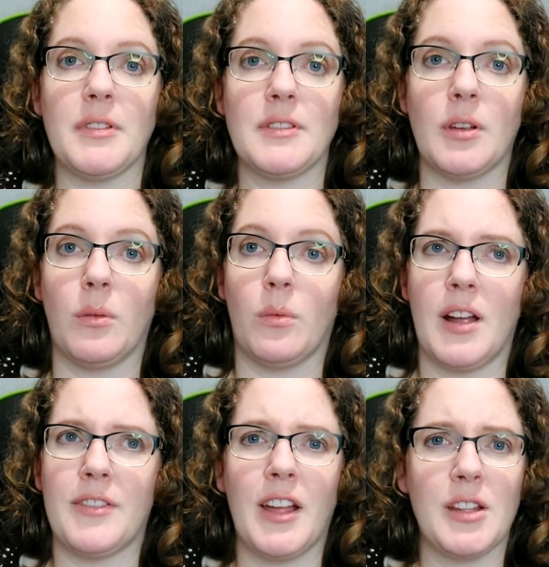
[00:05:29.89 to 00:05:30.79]
So
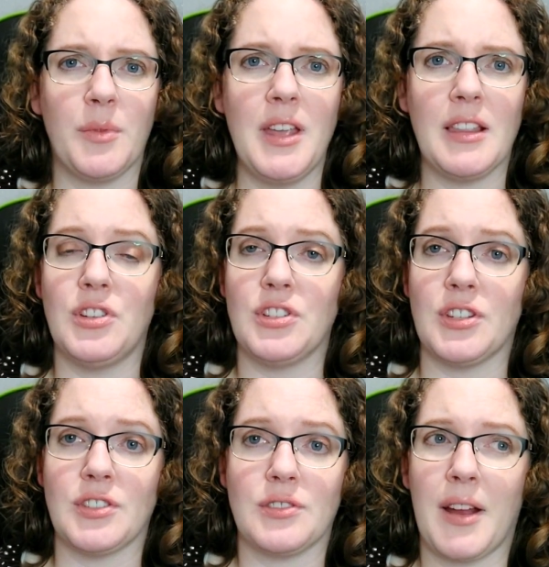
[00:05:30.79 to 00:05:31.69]
every other week she
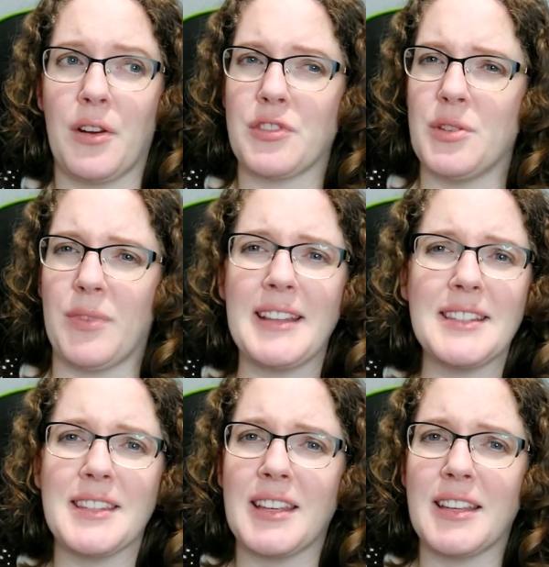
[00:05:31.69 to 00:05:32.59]
just, I don't know, she
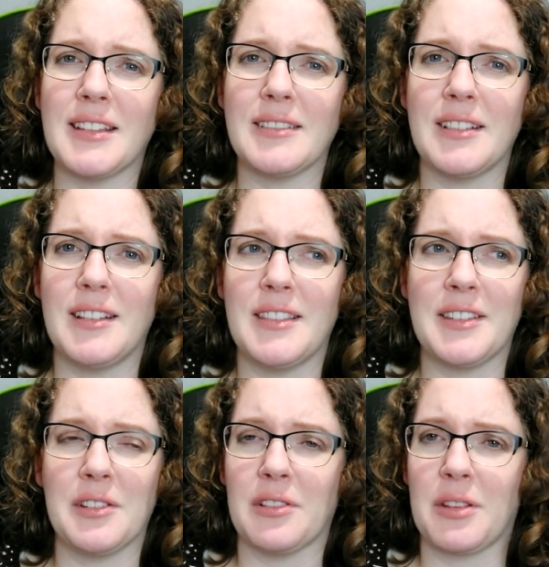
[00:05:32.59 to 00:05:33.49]
rents the
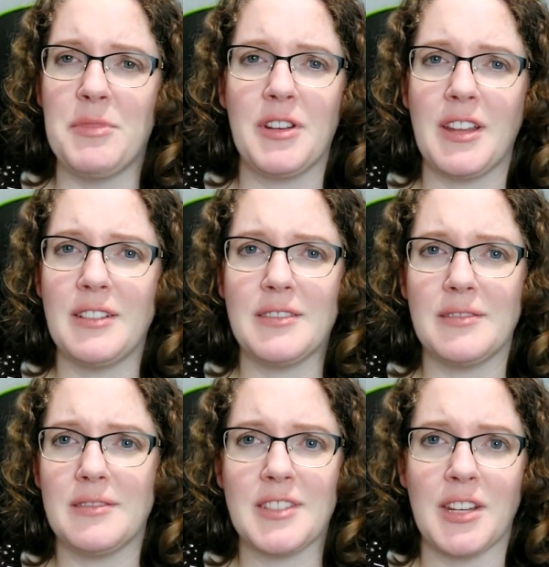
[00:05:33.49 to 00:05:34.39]
this little community
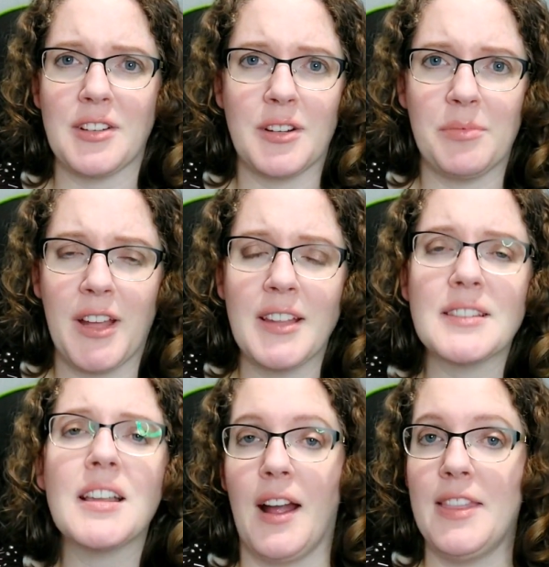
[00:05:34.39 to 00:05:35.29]
center
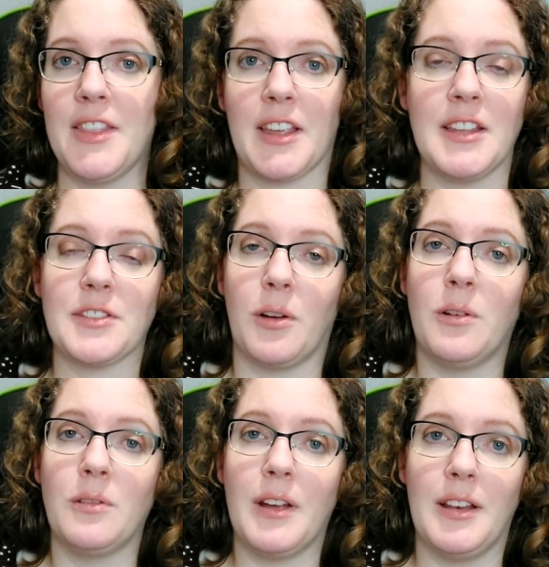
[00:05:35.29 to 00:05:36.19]
place and then the kids
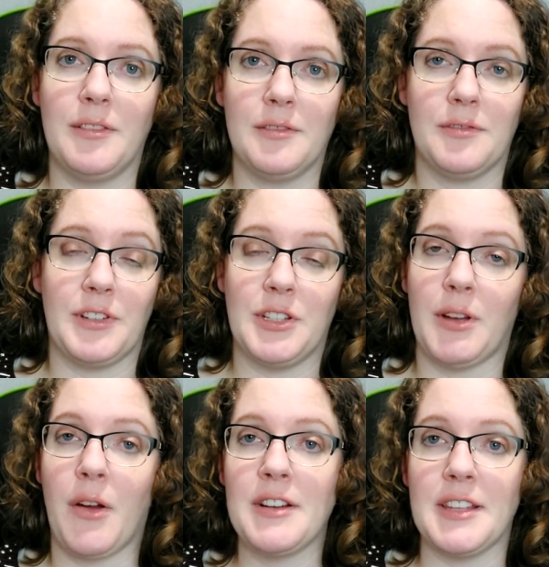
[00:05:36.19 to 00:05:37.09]
go and for two
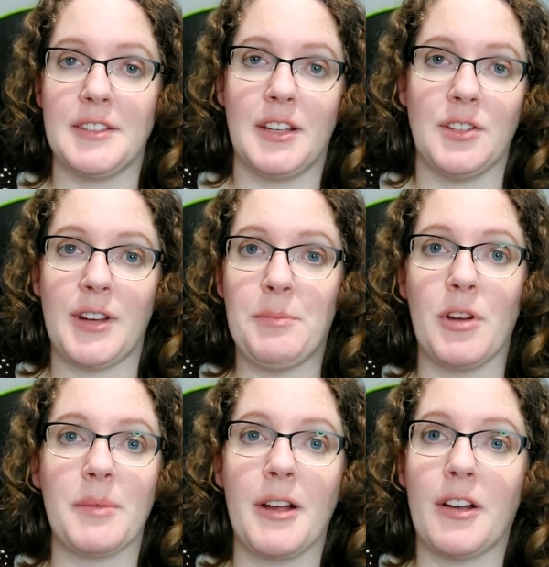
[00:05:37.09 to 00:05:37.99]
hours they sit and trade
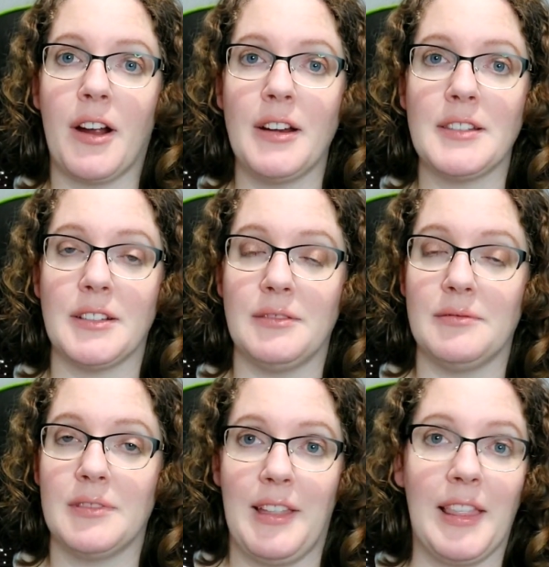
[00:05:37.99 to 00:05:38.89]
Pokemon cards
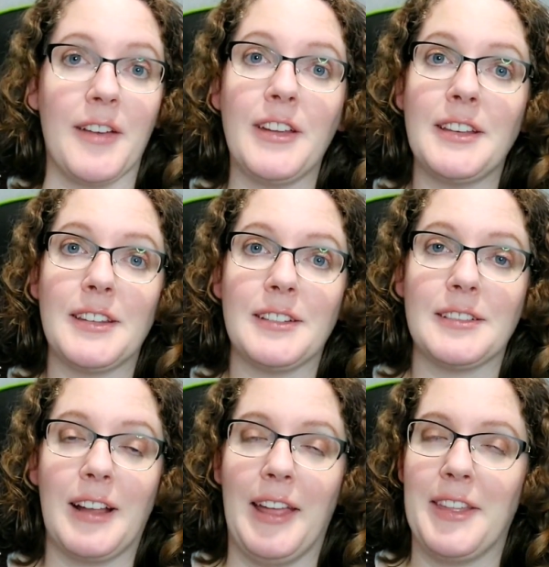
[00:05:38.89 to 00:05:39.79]
and they love it.
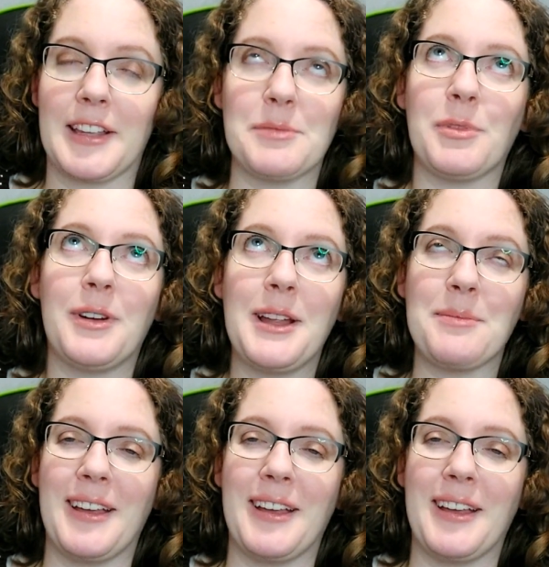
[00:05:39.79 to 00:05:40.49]
I think it's boring,